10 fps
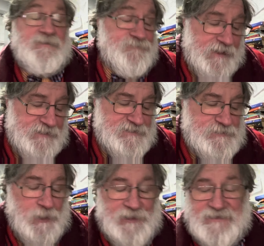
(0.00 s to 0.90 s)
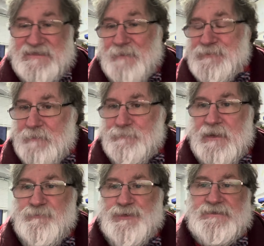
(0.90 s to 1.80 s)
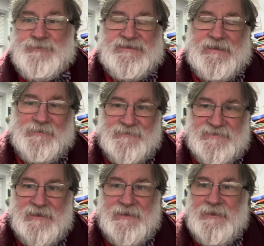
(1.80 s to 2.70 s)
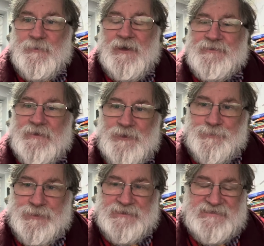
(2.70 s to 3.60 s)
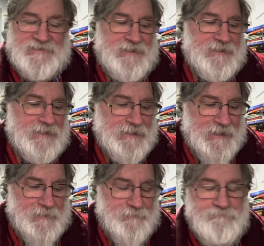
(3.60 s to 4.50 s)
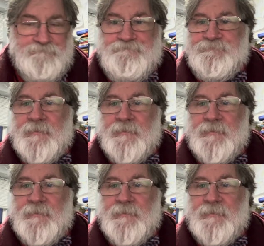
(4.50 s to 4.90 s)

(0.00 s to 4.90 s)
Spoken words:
In fact, it's rather summed up by Priti Patel's rather hopeless claim